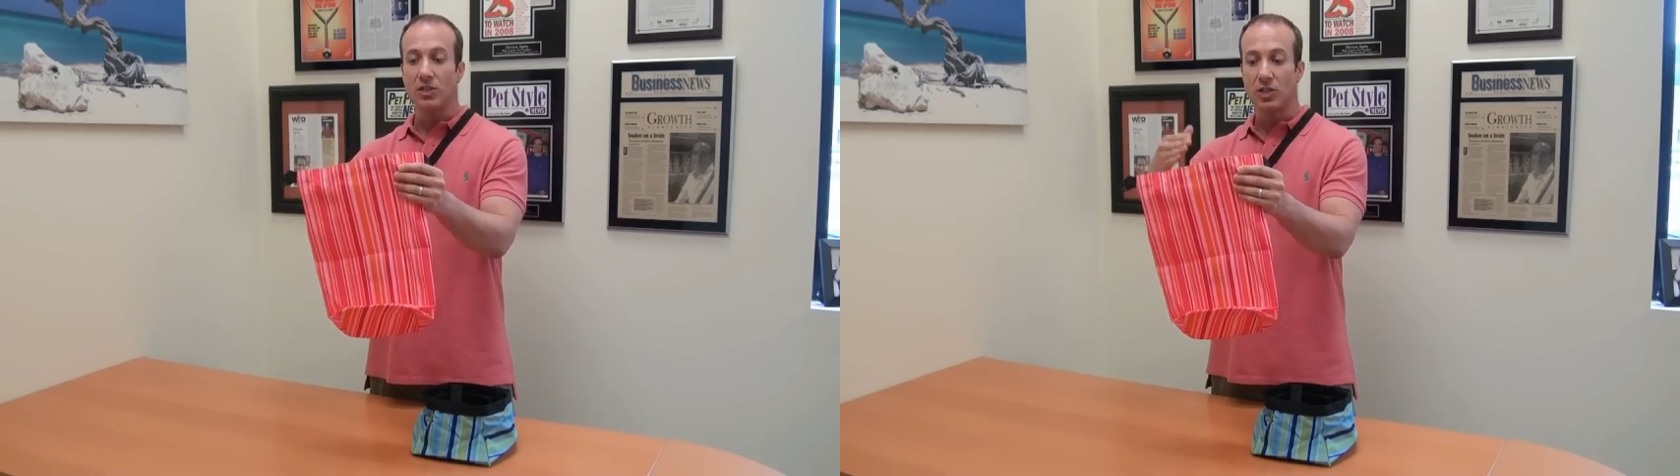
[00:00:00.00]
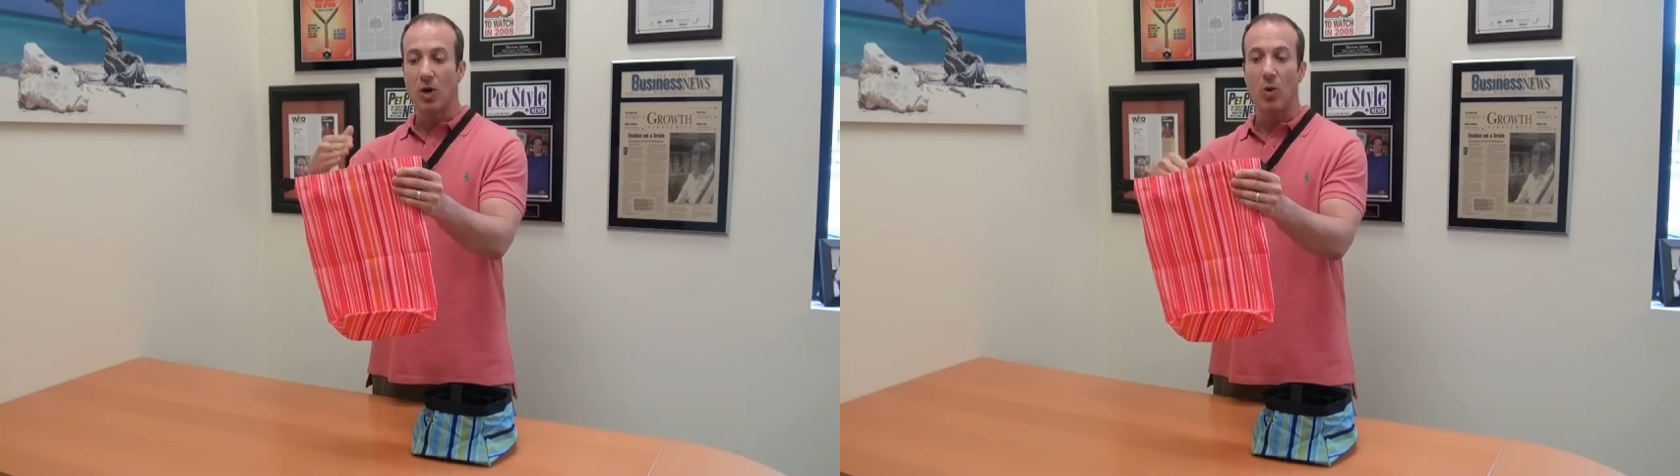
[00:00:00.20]

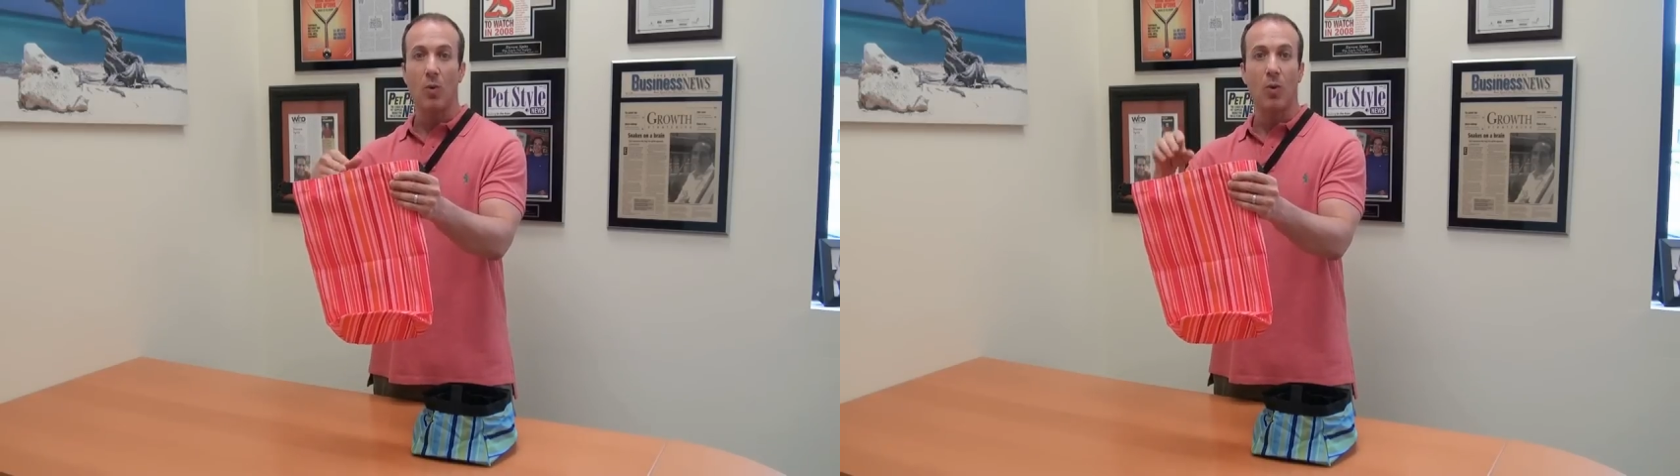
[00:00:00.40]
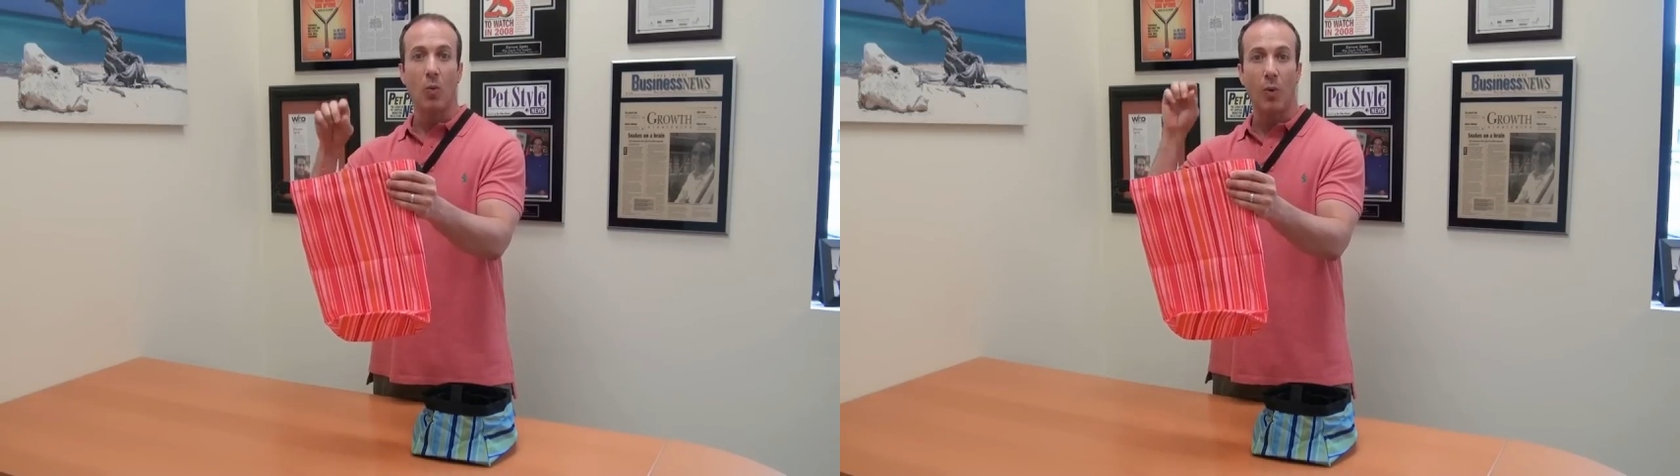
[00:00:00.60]

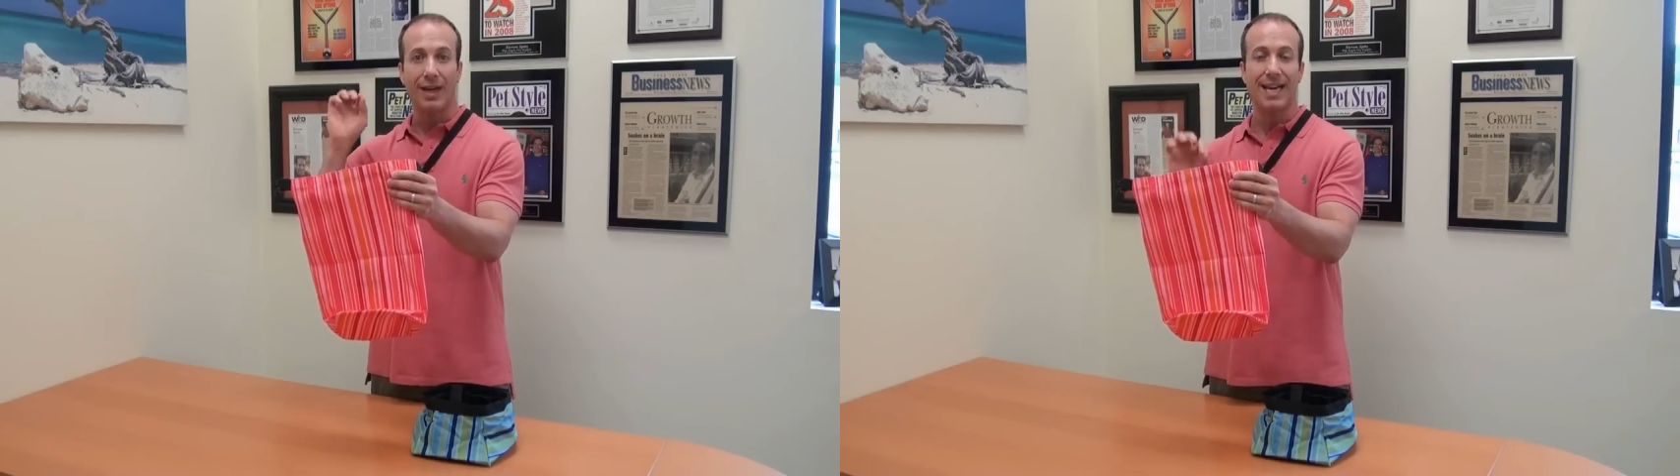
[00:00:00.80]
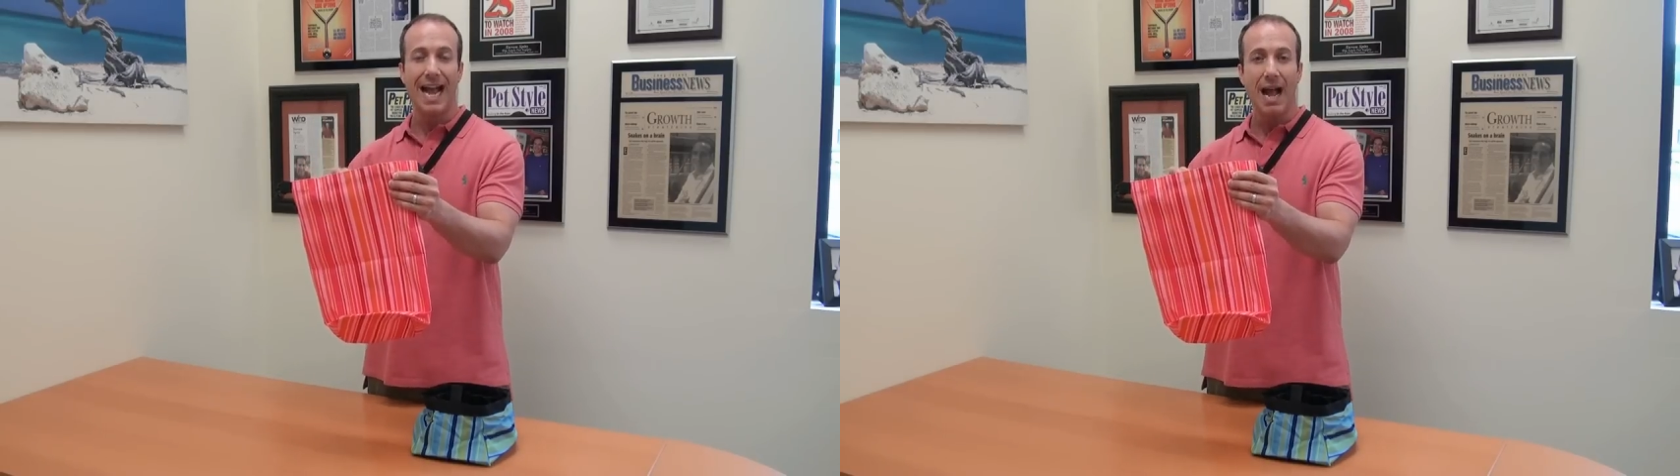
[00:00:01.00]
So
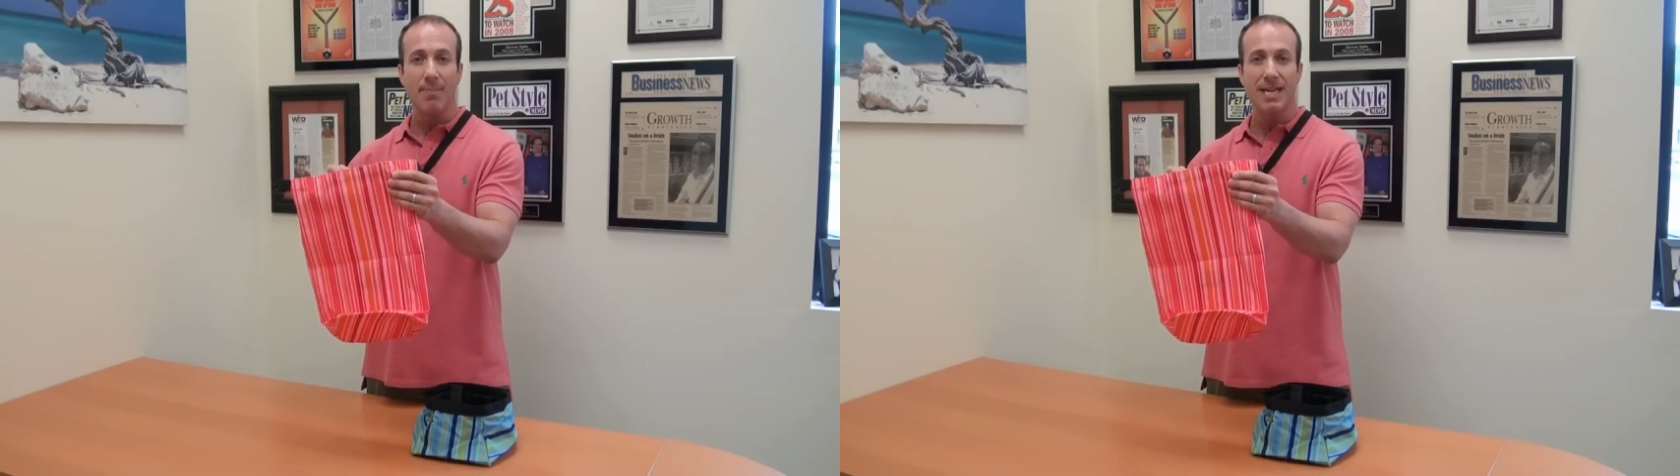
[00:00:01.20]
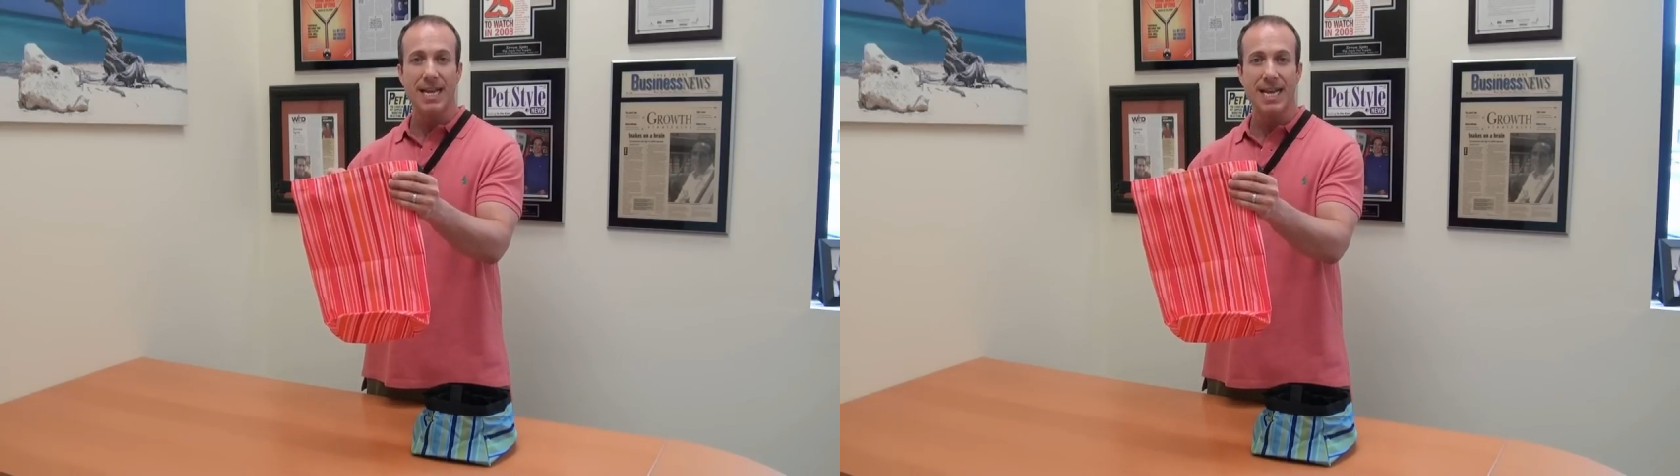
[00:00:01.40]
what can
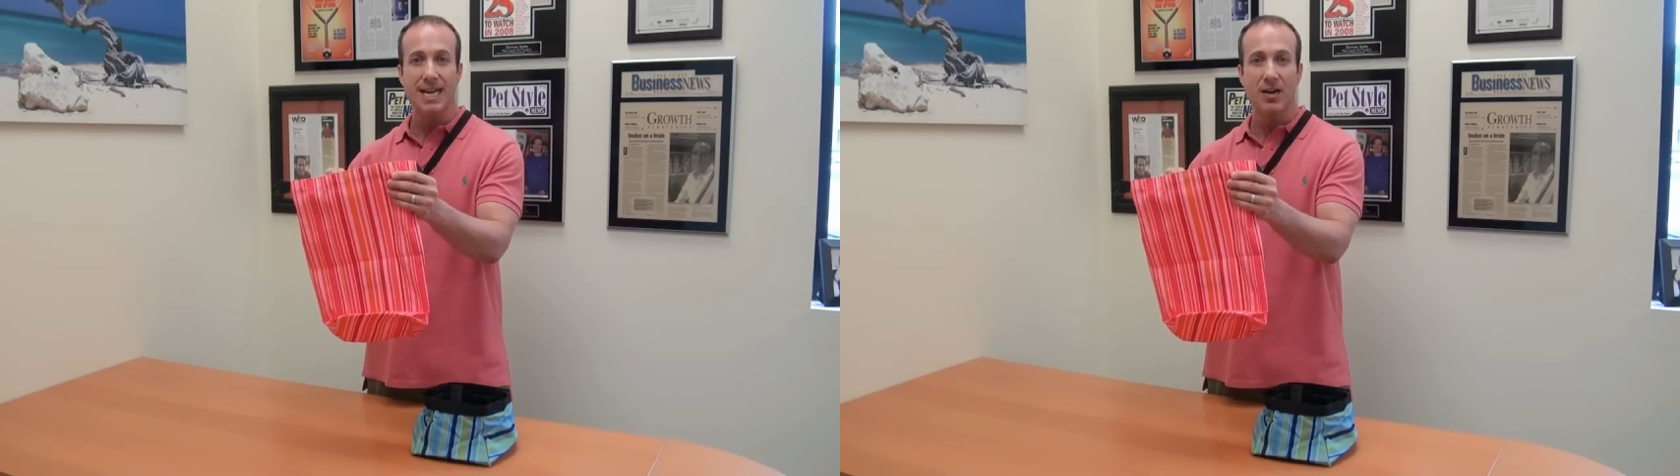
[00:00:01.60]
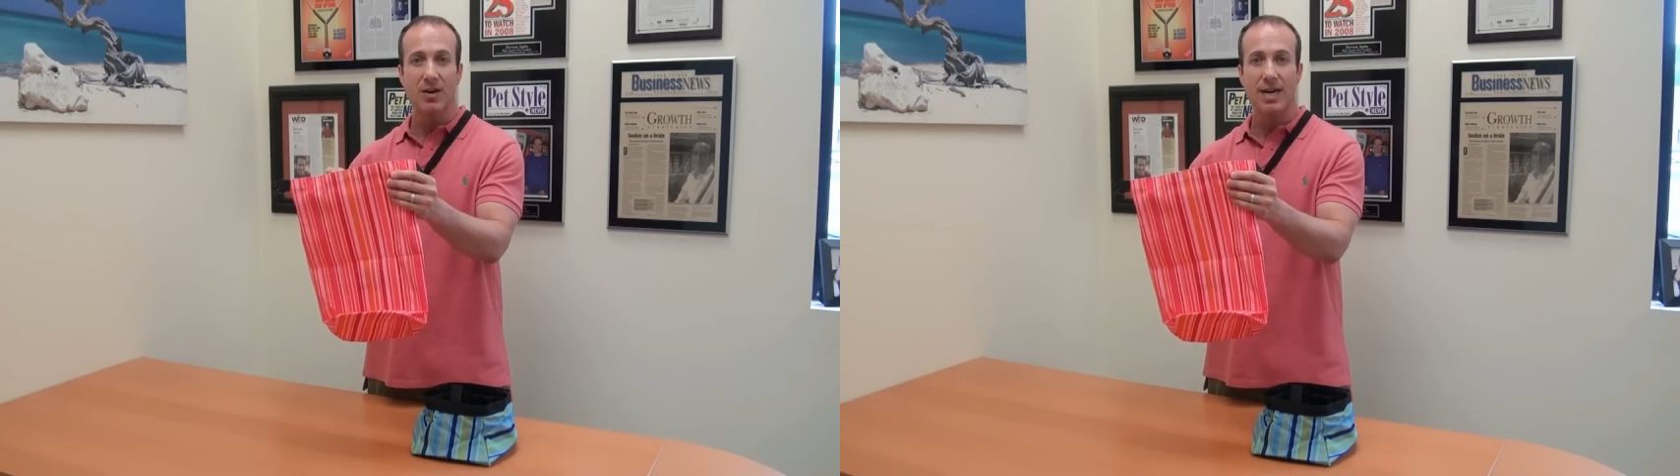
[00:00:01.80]
happen
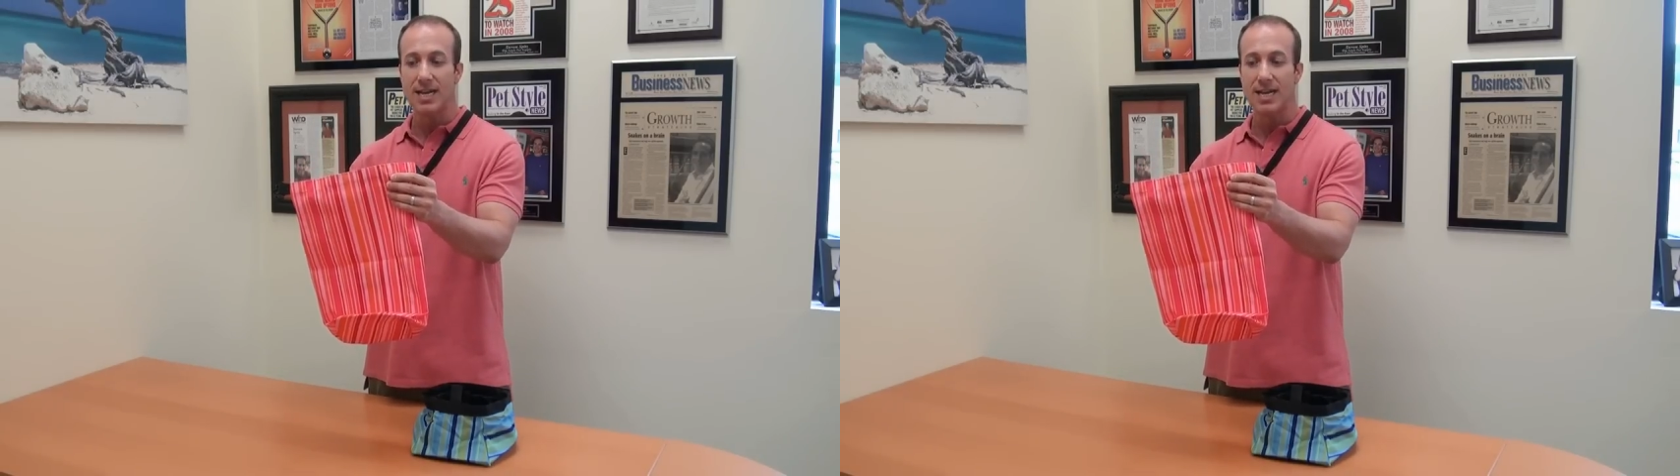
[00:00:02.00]
here